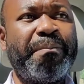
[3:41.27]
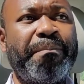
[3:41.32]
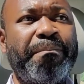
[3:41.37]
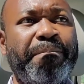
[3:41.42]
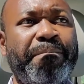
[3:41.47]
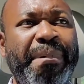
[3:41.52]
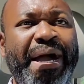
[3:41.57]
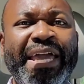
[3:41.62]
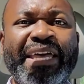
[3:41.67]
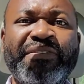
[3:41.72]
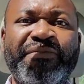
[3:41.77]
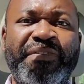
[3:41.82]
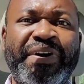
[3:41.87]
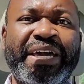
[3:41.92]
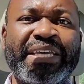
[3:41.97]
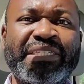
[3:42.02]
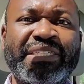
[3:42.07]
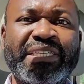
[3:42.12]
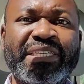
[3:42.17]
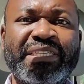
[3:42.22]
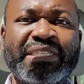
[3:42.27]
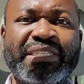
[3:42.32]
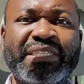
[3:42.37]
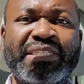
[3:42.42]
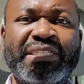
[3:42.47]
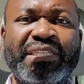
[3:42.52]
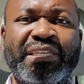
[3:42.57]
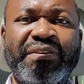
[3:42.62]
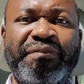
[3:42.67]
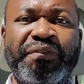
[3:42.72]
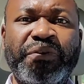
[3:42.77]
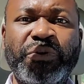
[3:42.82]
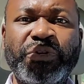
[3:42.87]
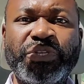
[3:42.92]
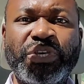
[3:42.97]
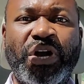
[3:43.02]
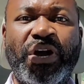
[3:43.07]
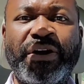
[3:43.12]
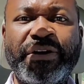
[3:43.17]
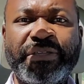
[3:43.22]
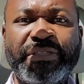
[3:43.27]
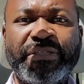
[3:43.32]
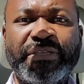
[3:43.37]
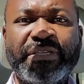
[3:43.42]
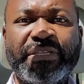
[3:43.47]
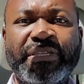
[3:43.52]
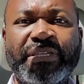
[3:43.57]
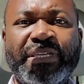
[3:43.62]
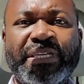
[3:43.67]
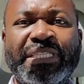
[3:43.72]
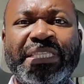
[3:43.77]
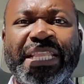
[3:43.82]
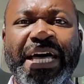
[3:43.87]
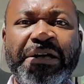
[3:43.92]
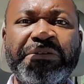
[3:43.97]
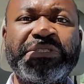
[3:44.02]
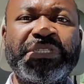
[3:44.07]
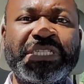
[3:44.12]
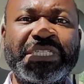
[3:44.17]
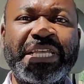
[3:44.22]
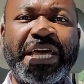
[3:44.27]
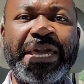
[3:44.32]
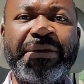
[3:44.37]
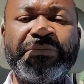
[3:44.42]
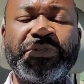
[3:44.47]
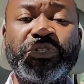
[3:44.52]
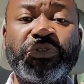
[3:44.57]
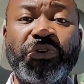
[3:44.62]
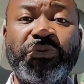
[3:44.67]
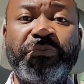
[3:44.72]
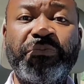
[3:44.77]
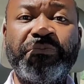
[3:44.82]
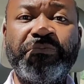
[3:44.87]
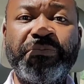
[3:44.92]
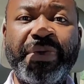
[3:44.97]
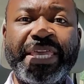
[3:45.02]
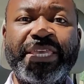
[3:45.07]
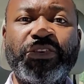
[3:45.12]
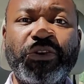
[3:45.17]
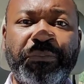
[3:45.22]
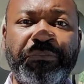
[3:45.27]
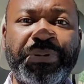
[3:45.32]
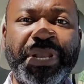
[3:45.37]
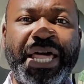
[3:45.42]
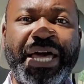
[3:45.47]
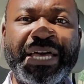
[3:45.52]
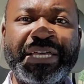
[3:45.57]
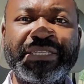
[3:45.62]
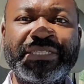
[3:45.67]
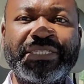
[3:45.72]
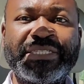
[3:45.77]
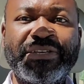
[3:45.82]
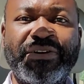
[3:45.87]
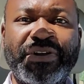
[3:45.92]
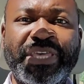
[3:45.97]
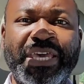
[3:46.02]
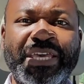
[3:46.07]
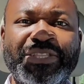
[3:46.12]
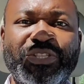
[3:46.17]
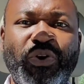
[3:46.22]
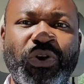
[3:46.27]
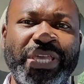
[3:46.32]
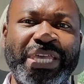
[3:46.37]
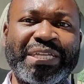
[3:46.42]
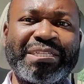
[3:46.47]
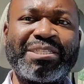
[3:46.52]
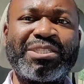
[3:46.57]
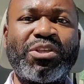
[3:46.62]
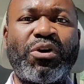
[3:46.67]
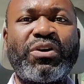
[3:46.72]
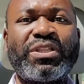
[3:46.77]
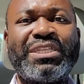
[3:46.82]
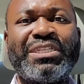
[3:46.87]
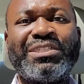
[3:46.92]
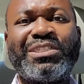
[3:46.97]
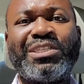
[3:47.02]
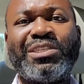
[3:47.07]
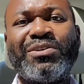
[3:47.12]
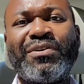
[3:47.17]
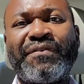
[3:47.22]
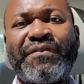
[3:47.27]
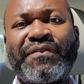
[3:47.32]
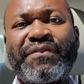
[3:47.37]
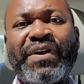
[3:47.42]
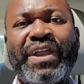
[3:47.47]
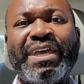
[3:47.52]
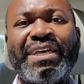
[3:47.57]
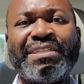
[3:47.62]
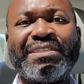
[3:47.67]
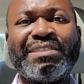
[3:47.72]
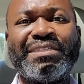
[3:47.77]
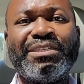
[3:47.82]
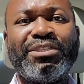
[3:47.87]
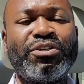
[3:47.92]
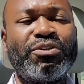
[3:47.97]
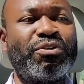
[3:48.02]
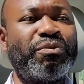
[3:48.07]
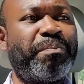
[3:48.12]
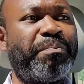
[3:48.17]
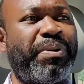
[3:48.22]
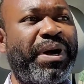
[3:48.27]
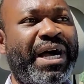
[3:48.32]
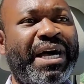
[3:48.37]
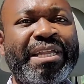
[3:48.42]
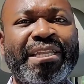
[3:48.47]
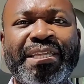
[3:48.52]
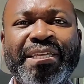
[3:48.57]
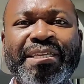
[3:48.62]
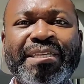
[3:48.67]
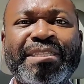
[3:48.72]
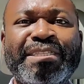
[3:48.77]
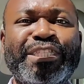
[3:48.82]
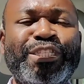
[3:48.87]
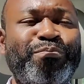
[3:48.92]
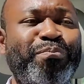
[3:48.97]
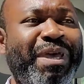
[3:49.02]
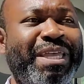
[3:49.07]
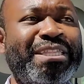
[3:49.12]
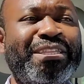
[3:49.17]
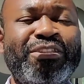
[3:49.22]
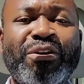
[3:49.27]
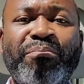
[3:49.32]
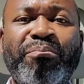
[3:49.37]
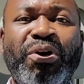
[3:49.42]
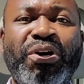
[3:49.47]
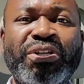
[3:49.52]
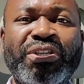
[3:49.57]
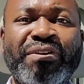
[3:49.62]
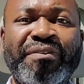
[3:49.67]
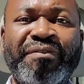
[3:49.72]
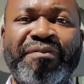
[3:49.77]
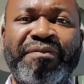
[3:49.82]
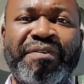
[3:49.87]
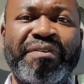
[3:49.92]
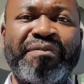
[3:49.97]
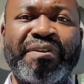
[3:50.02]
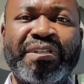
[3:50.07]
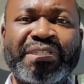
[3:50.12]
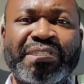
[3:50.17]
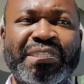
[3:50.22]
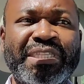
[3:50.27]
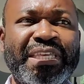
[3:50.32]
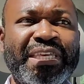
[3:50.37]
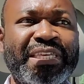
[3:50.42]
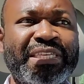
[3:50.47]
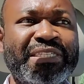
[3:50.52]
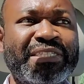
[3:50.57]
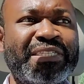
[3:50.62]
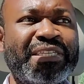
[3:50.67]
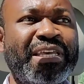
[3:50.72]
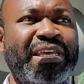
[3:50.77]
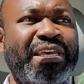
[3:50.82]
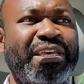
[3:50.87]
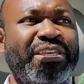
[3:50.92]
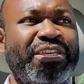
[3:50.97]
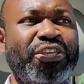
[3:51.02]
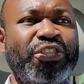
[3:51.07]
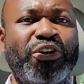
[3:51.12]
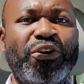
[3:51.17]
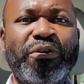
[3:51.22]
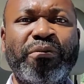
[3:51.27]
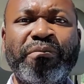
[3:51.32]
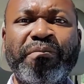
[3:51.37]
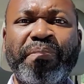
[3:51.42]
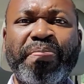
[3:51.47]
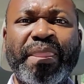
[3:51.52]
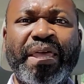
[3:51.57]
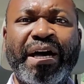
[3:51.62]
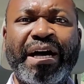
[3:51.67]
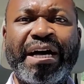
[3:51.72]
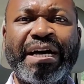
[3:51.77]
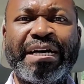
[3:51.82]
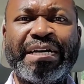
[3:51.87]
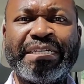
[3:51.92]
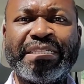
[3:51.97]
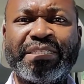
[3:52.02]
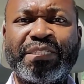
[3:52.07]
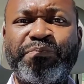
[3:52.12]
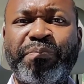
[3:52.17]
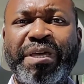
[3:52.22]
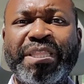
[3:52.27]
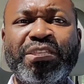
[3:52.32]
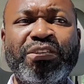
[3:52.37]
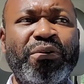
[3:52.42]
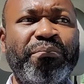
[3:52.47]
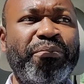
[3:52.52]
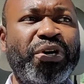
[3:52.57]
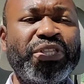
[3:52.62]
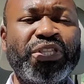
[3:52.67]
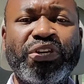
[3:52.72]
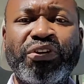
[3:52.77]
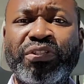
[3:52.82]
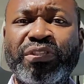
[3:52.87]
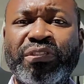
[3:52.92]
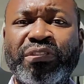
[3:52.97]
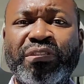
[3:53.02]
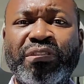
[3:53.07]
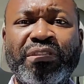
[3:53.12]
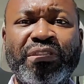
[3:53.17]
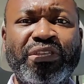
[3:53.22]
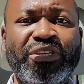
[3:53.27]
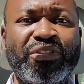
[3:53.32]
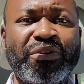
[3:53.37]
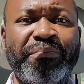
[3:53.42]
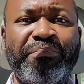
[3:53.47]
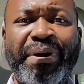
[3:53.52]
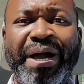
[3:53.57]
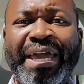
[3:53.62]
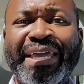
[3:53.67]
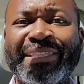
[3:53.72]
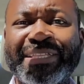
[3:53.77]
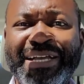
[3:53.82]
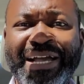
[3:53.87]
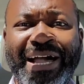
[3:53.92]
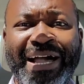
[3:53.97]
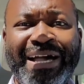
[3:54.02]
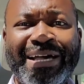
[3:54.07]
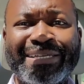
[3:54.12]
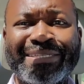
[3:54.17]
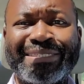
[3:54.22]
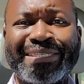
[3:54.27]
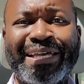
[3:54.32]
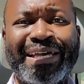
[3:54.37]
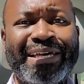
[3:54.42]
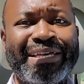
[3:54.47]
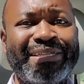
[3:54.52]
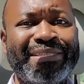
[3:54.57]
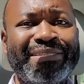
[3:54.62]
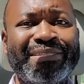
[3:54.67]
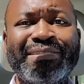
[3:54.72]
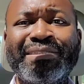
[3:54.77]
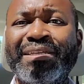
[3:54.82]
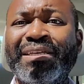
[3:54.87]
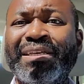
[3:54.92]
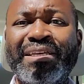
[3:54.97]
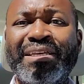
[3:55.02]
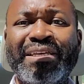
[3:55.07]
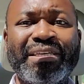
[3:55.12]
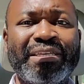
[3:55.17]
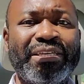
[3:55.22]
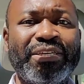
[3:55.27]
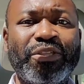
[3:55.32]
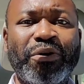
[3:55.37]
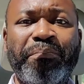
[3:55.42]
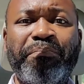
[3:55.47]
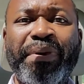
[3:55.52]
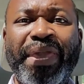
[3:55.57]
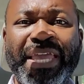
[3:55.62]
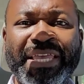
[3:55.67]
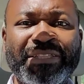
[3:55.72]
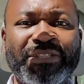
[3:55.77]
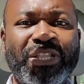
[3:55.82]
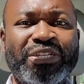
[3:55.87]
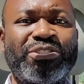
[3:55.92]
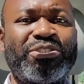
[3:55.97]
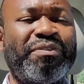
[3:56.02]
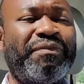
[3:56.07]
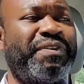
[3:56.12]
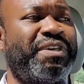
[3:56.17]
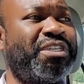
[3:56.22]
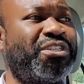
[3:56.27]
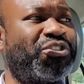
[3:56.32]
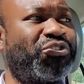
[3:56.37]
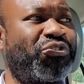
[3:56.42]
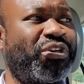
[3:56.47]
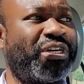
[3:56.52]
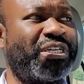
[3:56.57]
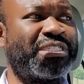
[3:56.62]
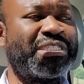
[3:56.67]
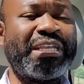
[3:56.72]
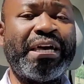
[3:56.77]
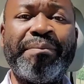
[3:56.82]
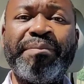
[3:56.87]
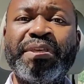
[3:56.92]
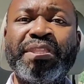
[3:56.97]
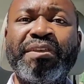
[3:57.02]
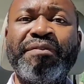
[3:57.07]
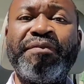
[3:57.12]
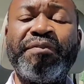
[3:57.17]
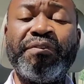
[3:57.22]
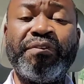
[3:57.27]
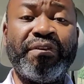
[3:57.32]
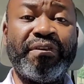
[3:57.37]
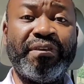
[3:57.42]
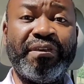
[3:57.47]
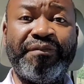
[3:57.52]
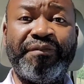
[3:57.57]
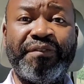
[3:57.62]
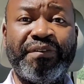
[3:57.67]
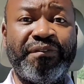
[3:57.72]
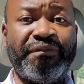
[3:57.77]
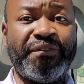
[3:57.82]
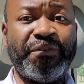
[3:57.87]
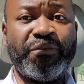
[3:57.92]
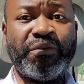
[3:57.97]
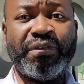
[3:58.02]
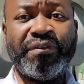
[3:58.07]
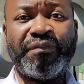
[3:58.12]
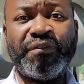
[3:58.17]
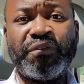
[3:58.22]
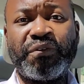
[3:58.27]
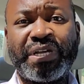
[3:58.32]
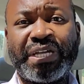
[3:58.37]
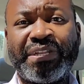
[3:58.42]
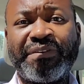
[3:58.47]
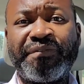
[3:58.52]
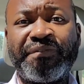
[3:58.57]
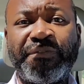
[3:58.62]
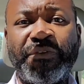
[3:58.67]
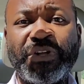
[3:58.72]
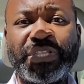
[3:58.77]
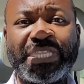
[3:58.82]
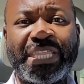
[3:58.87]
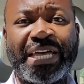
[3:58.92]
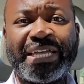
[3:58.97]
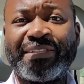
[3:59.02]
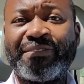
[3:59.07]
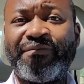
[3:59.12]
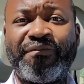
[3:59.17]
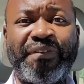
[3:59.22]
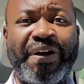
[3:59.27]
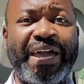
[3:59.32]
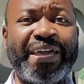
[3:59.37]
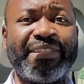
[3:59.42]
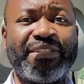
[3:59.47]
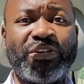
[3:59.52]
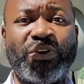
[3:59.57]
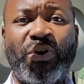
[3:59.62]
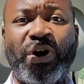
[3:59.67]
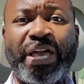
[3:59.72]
my advice is, if you're young, now's the time to make your plans, okay? Don't get sucked into your friends, you know, partying, spending your money on frivolous things, you know, spending your money on, you know, buying cars and, you know, paying lots of interest. I mean, if you can afford that, fine, go